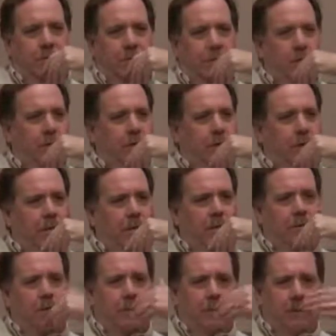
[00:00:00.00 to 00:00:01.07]
I said, what? He
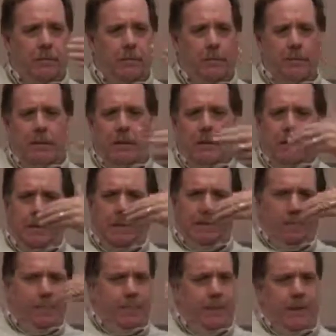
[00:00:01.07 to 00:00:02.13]
said, well,
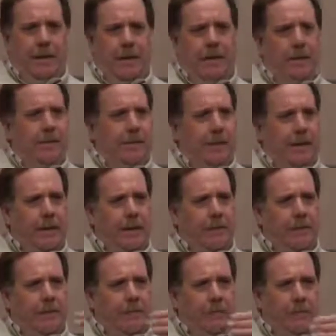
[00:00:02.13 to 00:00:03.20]
the Pan Am
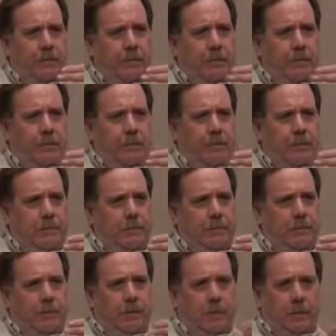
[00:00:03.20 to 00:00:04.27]
hangar is on.
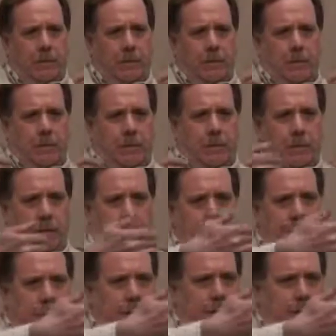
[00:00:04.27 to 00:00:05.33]
You know, we're we're going
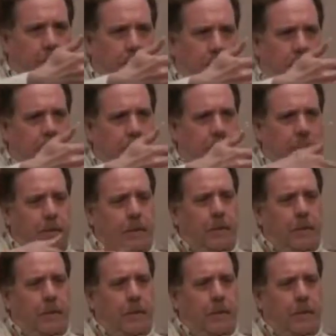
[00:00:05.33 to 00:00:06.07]
to be making a right.